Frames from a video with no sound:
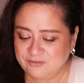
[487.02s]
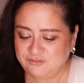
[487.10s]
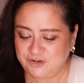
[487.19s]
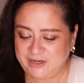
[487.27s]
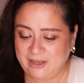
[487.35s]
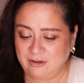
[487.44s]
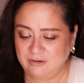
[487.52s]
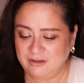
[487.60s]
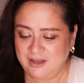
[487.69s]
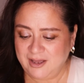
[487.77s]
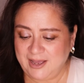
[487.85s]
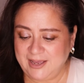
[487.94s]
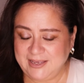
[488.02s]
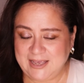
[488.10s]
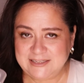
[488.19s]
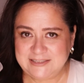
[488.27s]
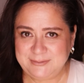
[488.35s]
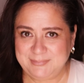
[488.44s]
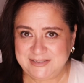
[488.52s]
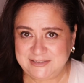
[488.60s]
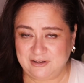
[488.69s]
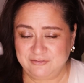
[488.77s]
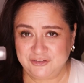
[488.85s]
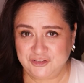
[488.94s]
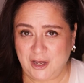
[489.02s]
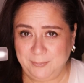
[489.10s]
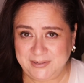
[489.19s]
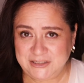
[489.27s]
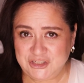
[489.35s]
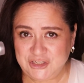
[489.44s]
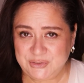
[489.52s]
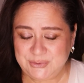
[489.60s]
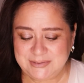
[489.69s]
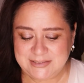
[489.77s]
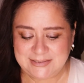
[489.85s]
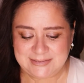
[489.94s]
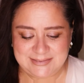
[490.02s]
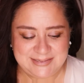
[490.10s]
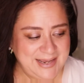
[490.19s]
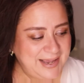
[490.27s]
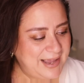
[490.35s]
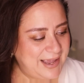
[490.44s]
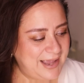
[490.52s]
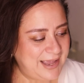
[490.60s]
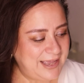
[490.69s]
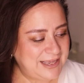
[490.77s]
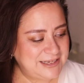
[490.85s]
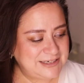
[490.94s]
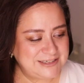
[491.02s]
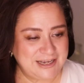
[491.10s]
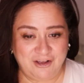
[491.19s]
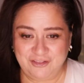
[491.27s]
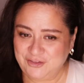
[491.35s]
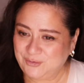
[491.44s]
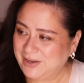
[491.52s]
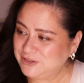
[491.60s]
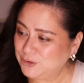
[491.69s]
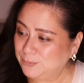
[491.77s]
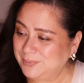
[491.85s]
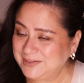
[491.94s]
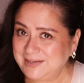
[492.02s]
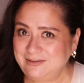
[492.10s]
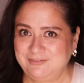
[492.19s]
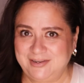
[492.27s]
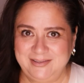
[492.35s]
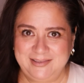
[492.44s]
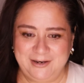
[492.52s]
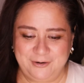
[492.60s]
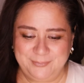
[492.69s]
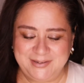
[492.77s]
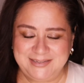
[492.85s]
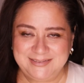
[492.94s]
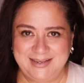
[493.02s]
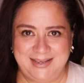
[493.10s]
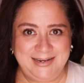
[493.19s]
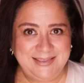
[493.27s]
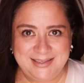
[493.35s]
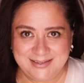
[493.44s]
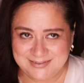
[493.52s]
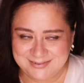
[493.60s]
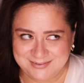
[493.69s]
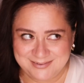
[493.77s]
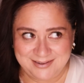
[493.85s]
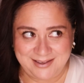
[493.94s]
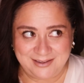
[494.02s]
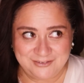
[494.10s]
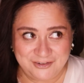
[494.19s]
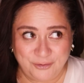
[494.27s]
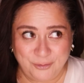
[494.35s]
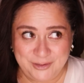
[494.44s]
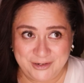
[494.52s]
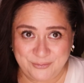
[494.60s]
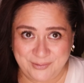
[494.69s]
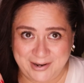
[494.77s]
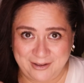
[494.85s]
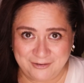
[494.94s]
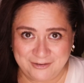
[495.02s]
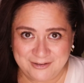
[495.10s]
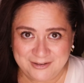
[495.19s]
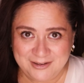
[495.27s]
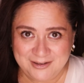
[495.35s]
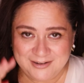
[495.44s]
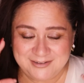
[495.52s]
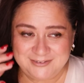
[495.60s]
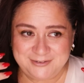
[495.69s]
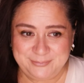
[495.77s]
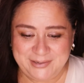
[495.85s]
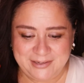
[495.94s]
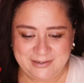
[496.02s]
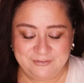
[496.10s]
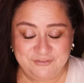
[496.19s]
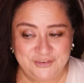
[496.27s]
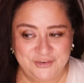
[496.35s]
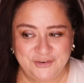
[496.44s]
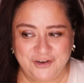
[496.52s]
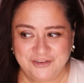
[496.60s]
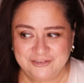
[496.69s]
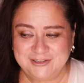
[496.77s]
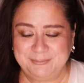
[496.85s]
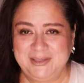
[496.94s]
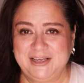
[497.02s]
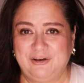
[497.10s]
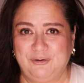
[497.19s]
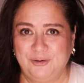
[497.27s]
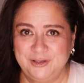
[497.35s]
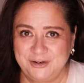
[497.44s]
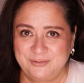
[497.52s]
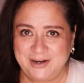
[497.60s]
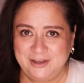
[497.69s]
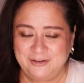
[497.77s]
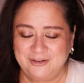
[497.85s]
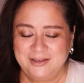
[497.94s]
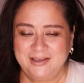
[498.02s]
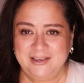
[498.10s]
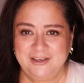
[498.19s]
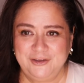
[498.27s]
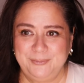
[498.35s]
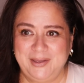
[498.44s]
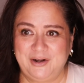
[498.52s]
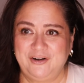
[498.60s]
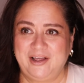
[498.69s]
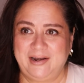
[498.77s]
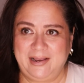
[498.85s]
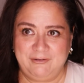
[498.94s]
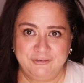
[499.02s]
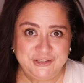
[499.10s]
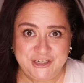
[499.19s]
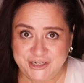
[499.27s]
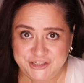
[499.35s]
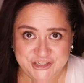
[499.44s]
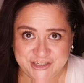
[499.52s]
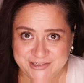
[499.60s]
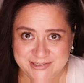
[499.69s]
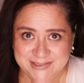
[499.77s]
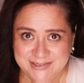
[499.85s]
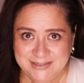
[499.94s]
For now, I can't see myself stopping to use this, and although I don't believe in there being anything as a holy grail, because to me, if you call something a holy grail, you better not ever change it.